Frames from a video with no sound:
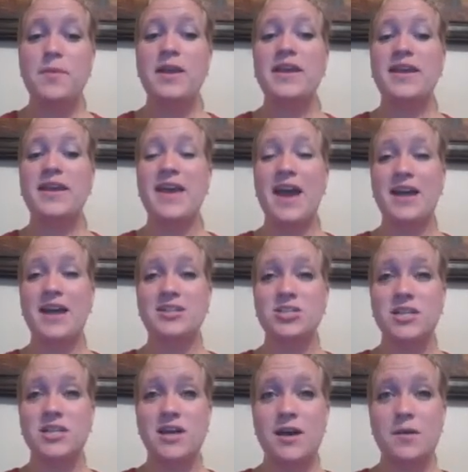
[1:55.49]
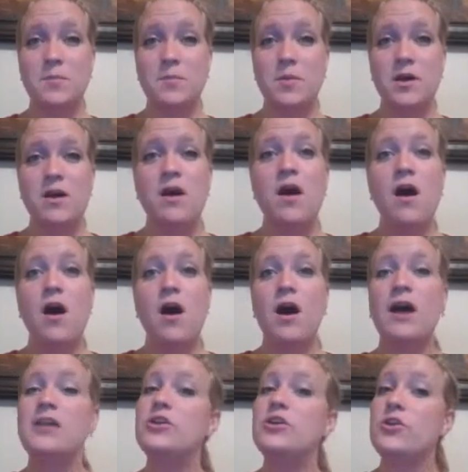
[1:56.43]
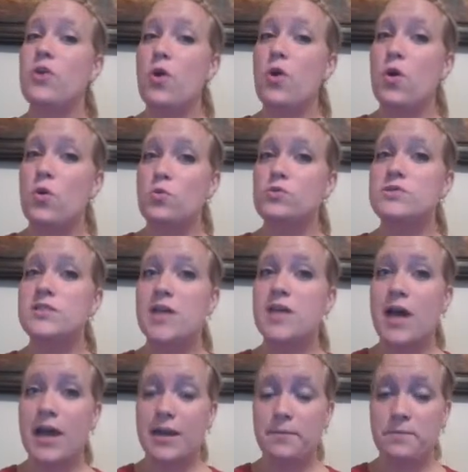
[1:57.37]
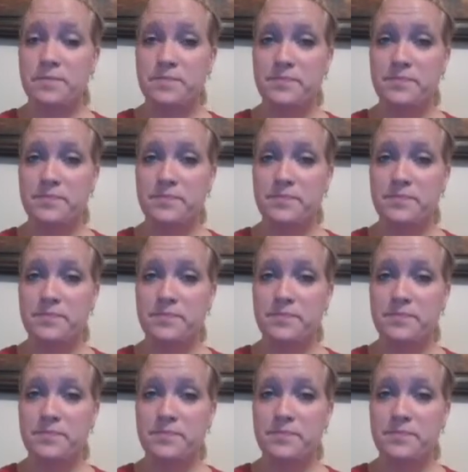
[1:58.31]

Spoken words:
and catch it up on your own time.